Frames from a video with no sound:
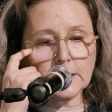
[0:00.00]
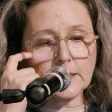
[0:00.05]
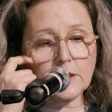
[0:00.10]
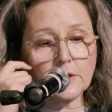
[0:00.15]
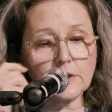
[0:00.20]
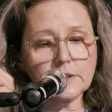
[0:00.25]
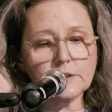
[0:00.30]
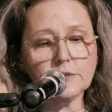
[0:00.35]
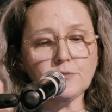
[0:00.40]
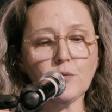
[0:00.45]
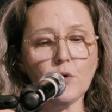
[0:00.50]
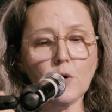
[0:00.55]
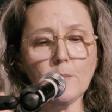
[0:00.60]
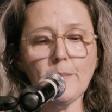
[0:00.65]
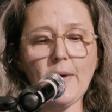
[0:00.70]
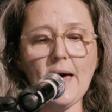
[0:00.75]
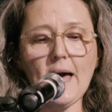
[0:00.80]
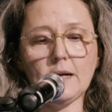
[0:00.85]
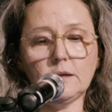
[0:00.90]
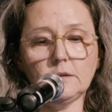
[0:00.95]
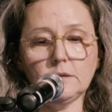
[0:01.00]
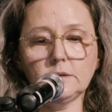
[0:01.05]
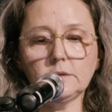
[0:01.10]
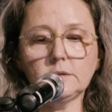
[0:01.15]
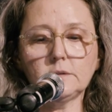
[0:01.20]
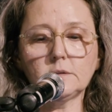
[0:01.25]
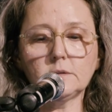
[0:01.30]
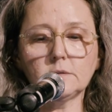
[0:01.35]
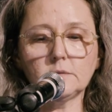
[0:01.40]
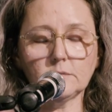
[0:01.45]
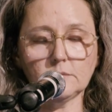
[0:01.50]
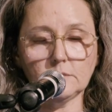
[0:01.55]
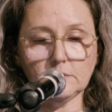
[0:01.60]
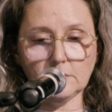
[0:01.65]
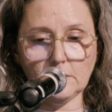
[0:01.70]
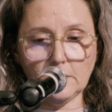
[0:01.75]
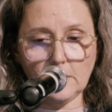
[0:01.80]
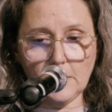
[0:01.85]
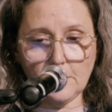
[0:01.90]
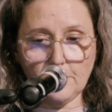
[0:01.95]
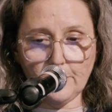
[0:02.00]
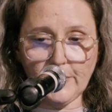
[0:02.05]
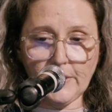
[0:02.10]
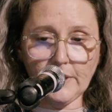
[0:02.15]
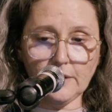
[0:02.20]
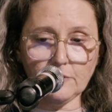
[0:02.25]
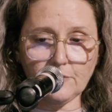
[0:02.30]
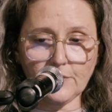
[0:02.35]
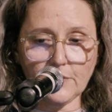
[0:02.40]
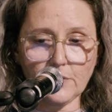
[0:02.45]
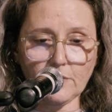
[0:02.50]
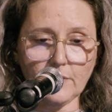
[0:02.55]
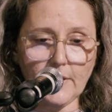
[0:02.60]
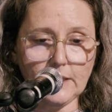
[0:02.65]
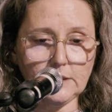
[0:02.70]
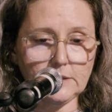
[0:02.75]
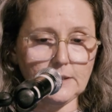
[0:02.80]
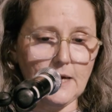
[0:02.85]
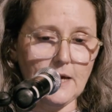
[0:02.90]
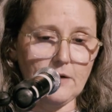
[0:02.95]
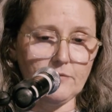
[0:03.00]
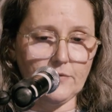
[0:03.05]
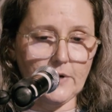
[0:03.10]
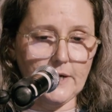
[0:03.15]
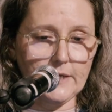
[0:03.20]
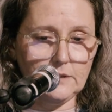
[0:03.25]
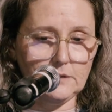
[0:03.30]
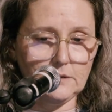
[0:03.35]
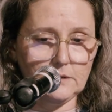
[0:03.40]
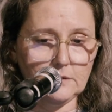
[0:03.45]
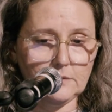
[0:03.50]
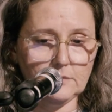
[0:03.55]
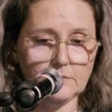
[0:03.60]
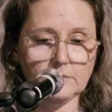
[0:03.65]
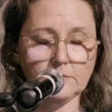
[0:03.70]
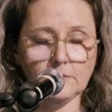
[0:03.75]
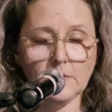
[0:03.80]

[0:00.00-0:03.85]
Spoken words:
Now, these four battles, the appeal for the right to have rights,